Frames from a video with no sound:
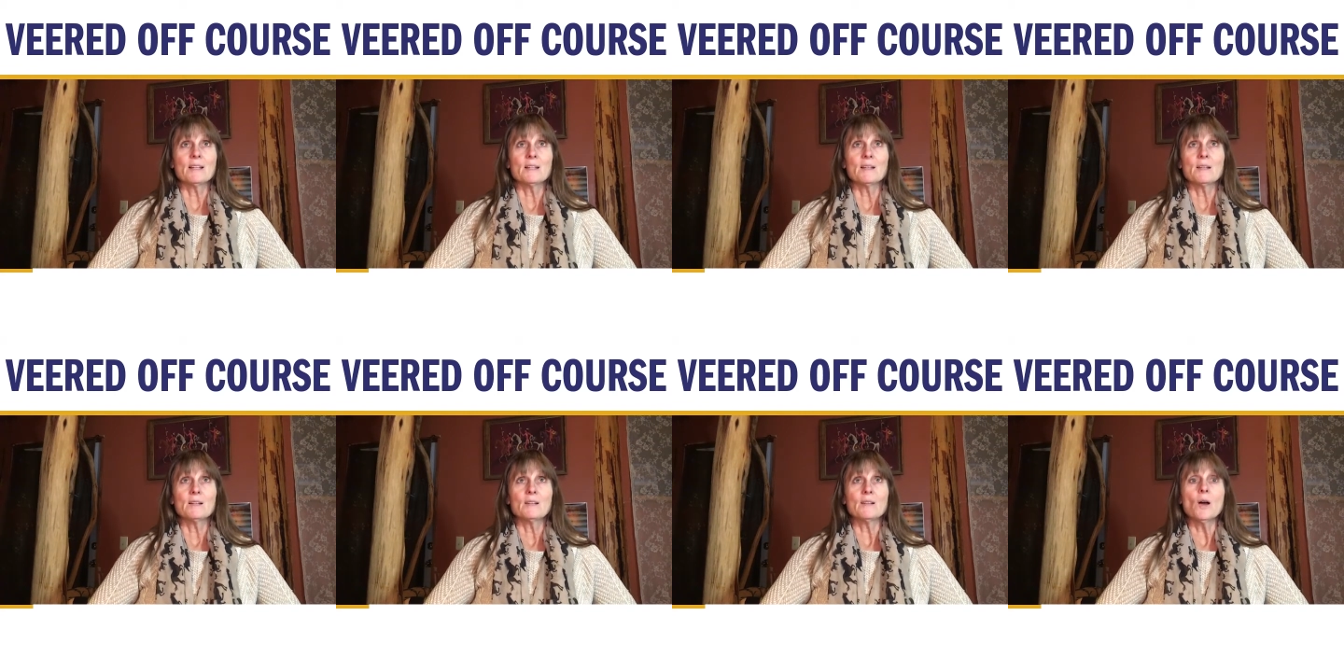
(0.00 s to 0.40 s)

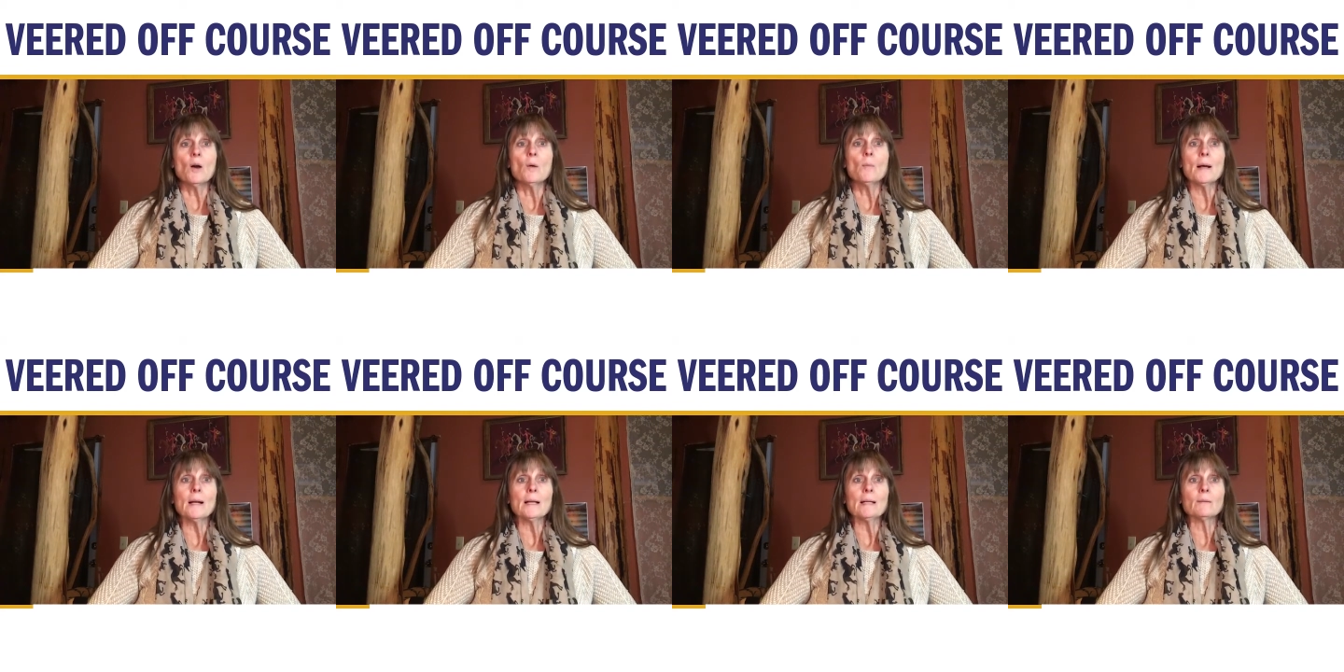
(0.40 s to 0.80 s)

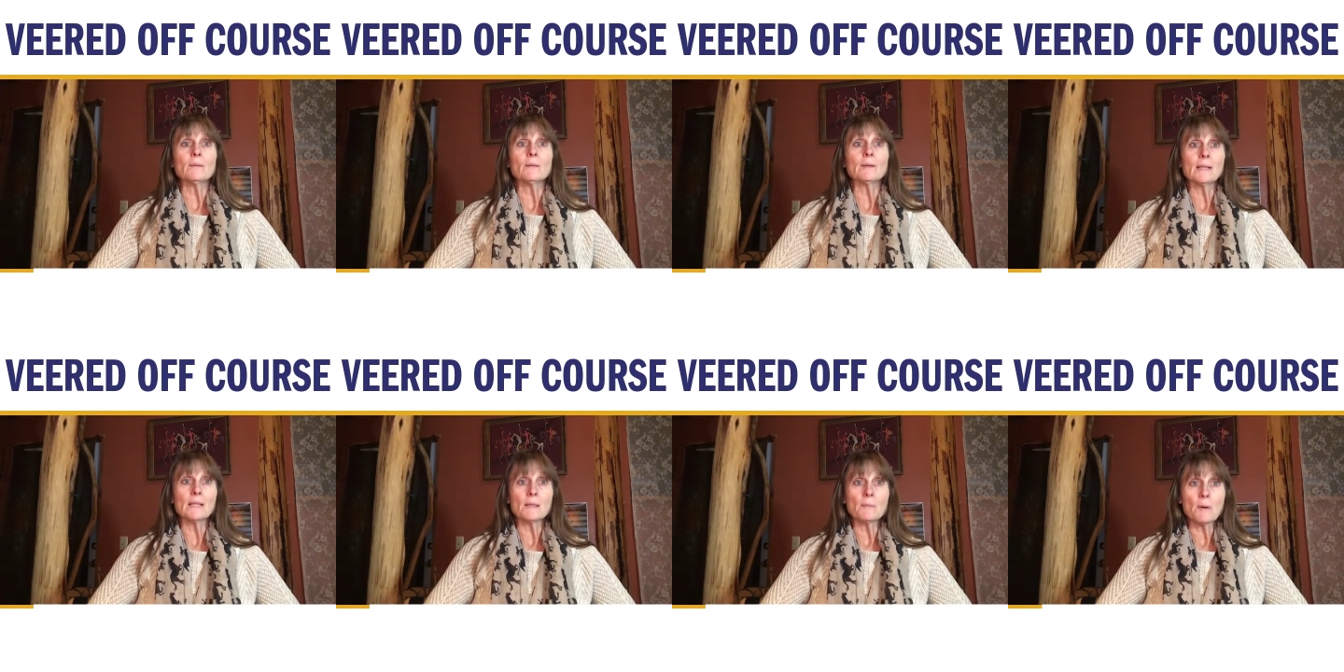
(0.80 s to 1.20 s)
nobody
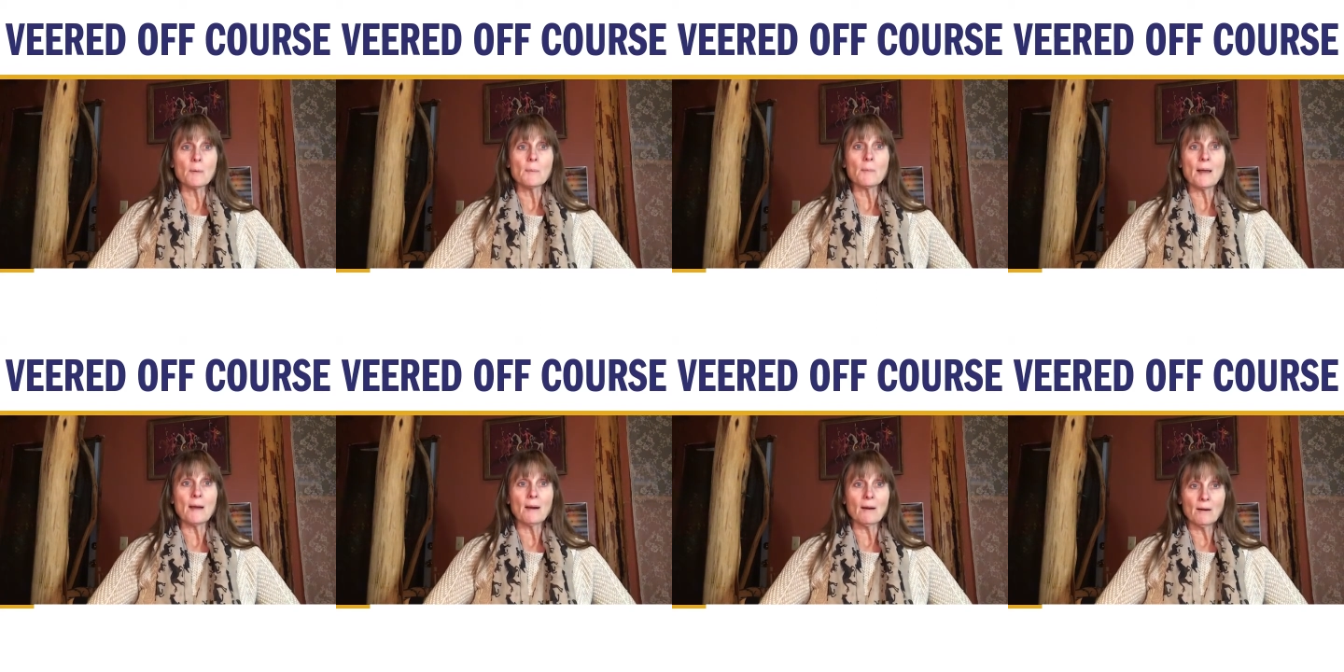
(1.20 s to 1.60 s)
really
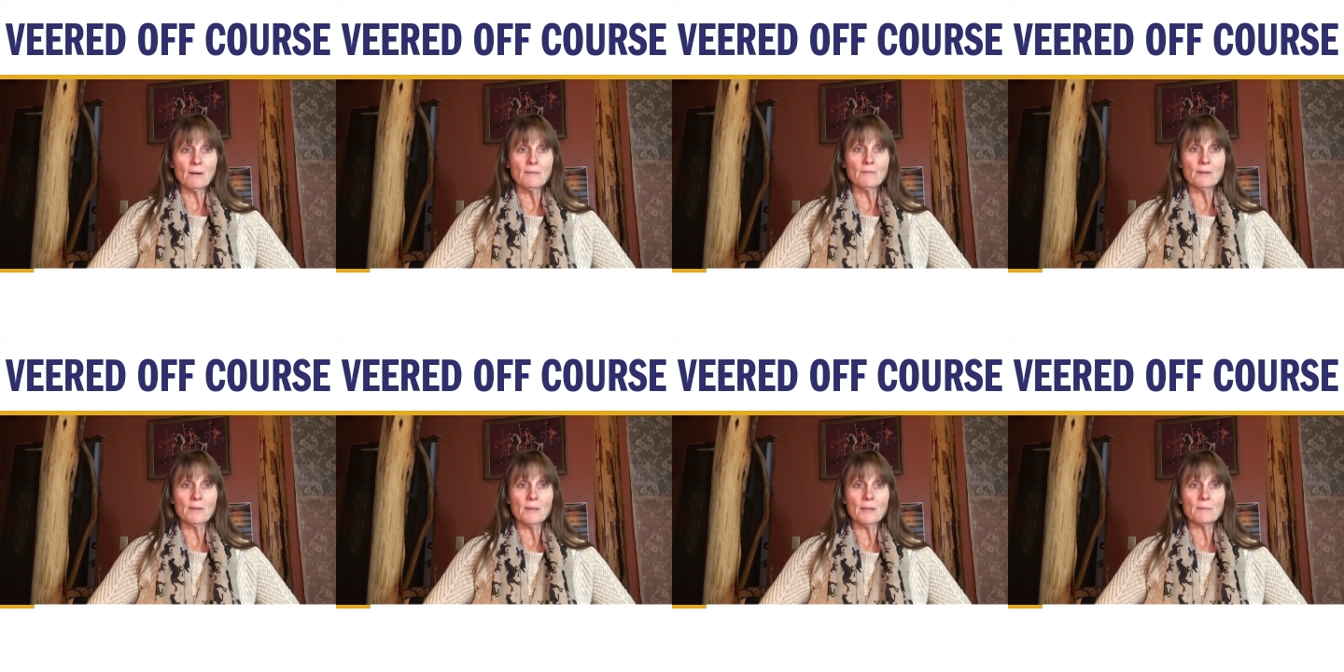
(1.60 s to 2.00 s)

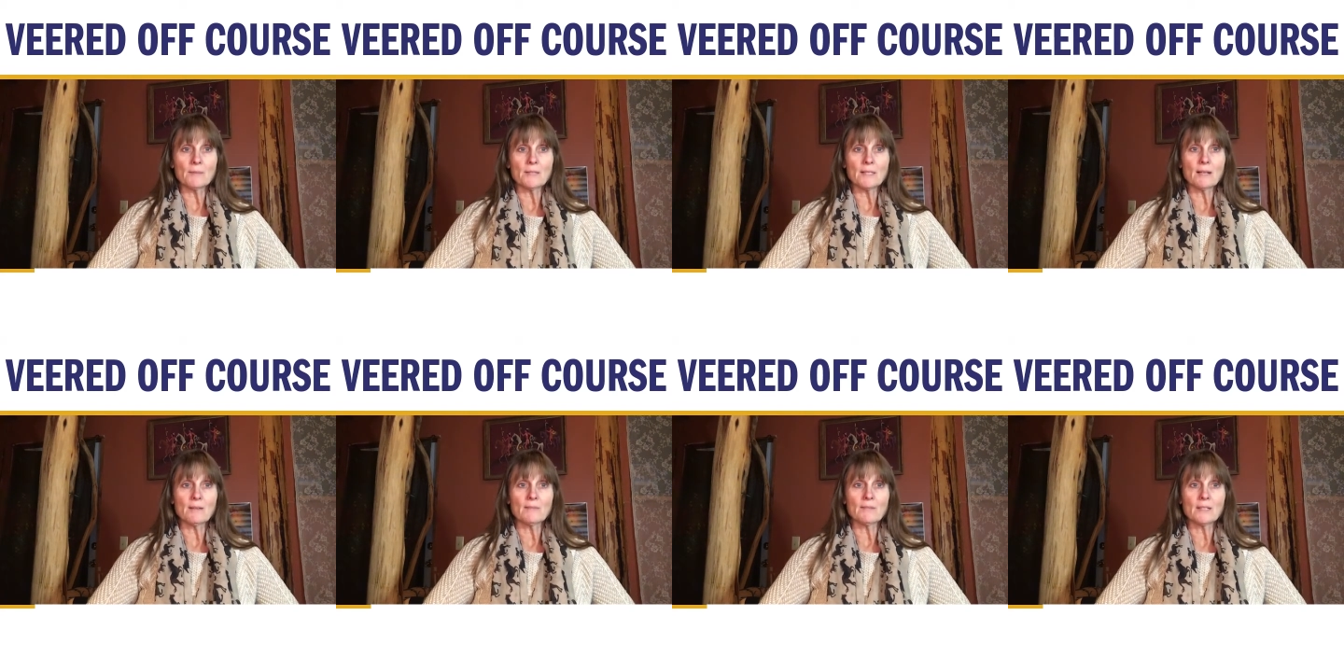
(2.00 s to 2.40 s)
prepared for
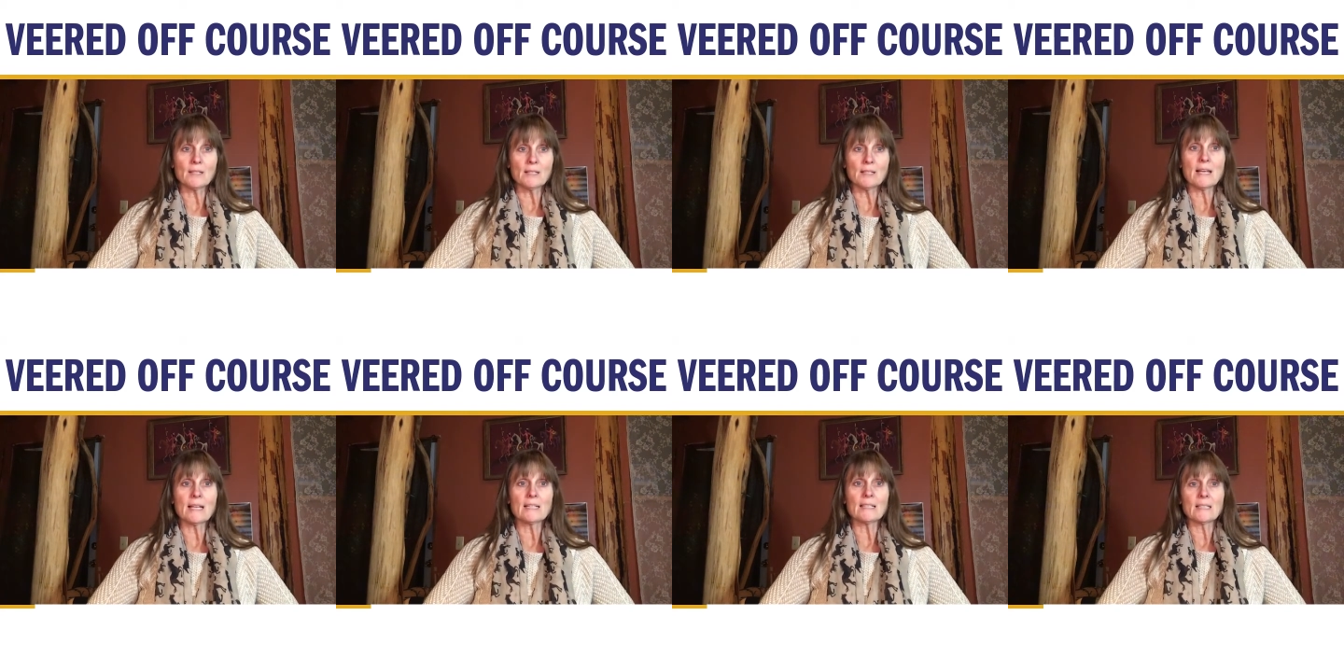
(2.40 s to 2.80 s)
themselves to
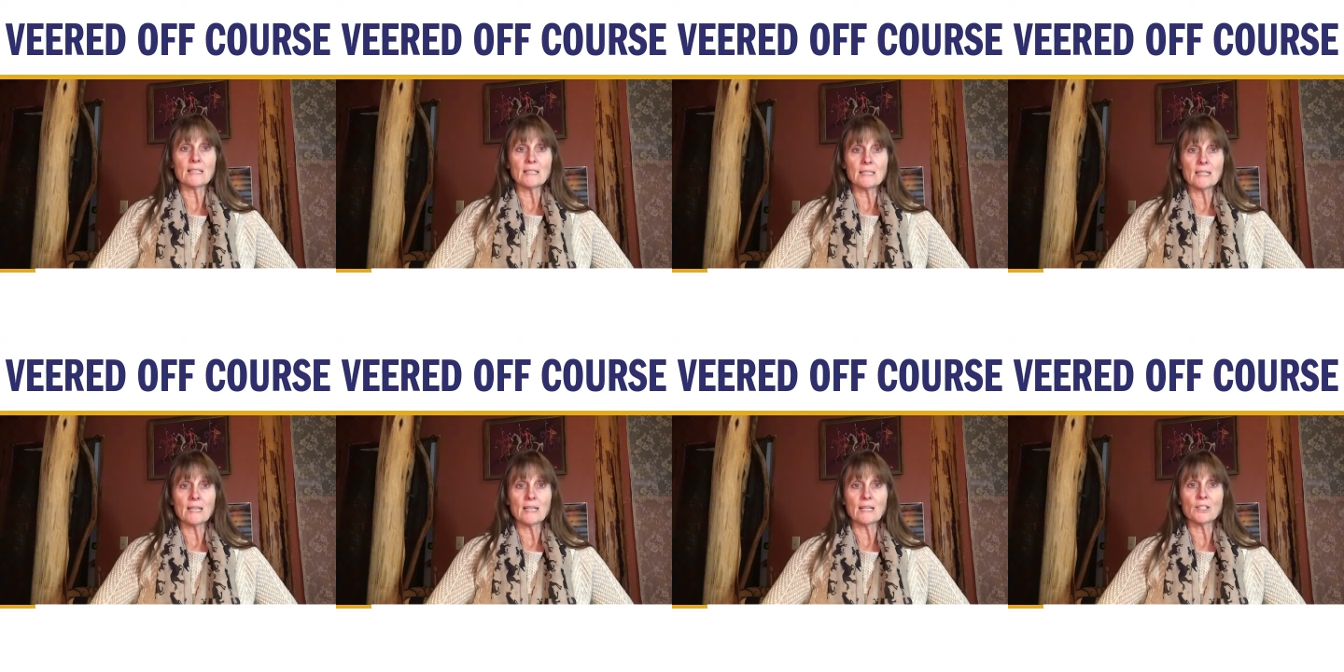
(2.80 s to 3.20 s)
land in the
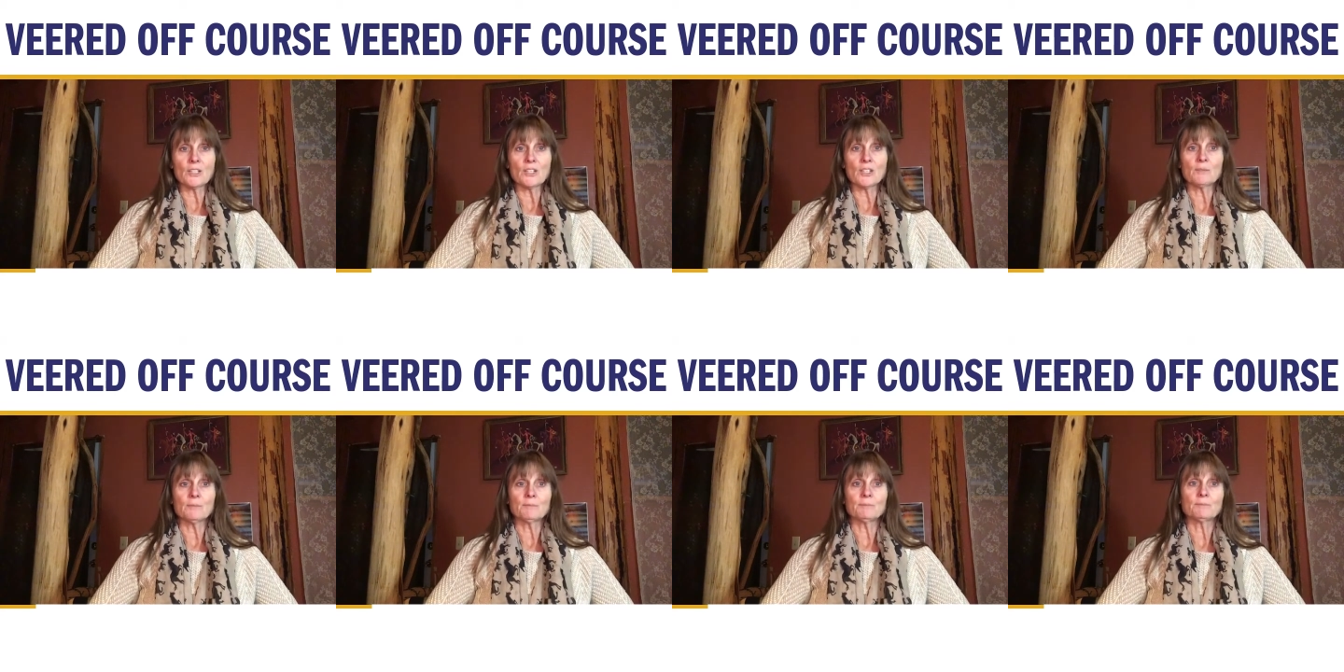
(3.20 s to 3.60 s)

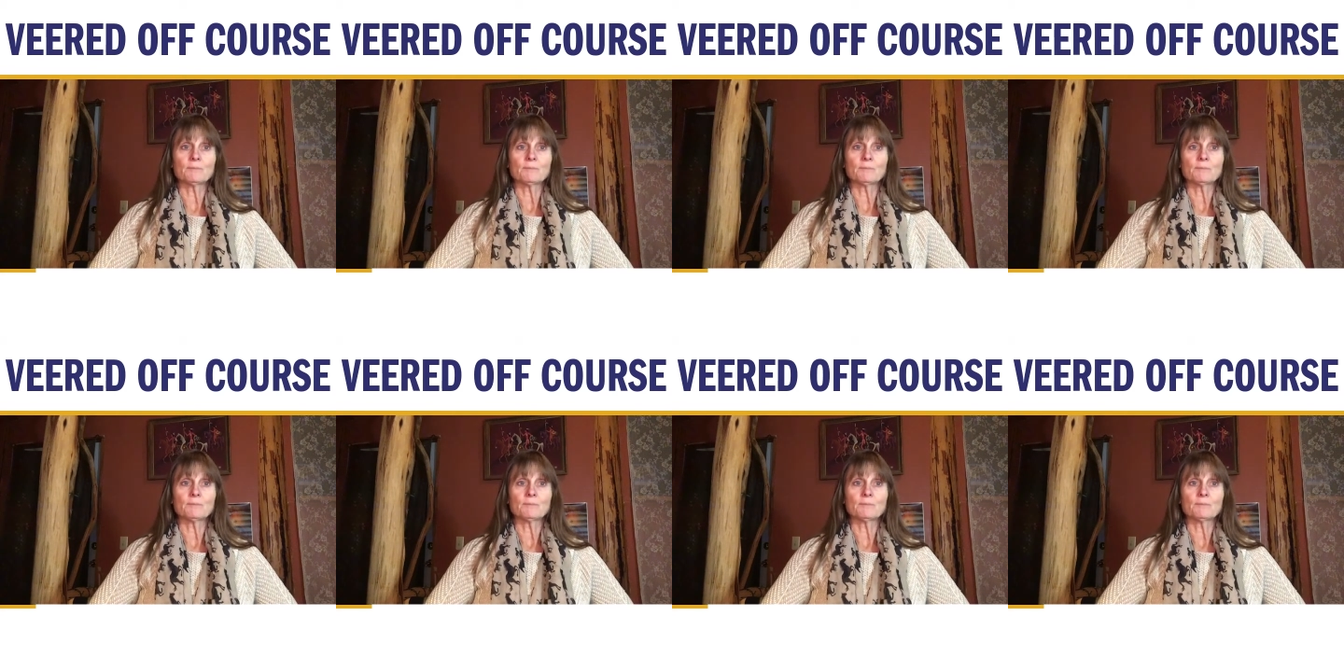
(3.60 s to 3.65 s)
ditch.